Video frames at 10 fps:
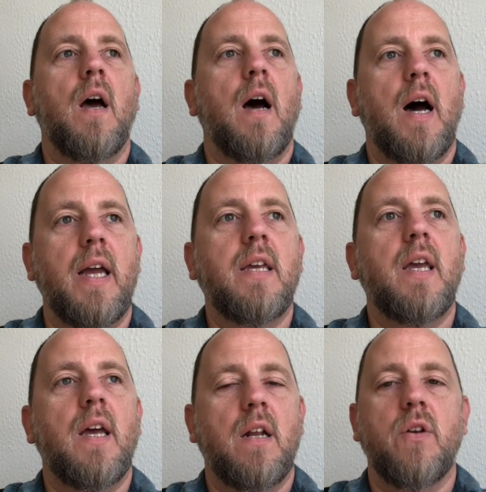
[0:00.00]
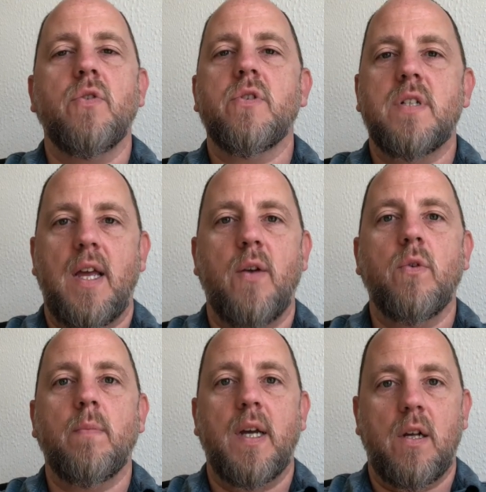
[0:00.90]
I can't understand
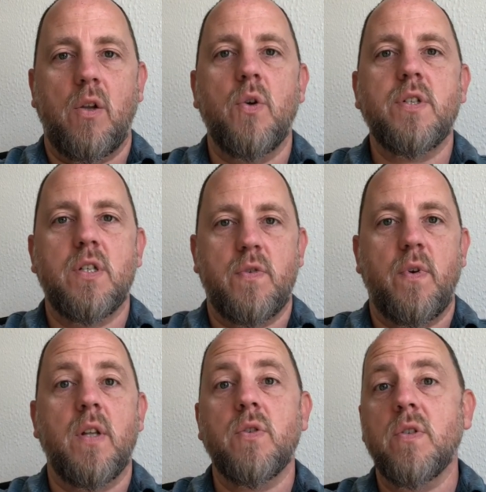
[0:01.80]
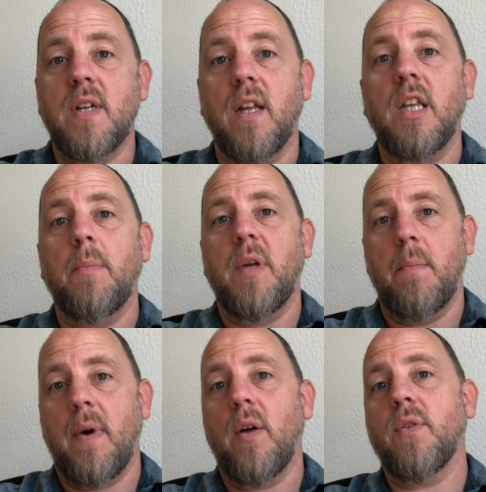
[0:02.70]
when my closest friends are telling me
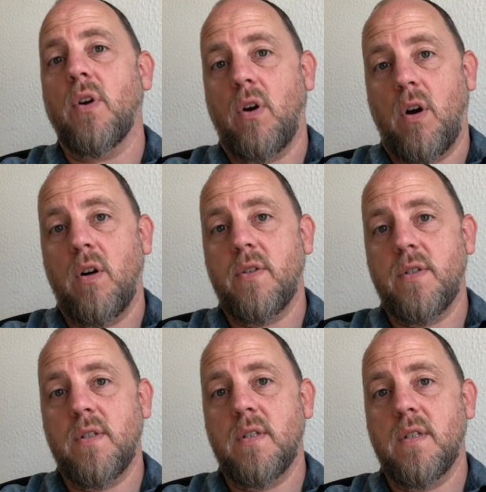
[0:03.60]
about their hearts.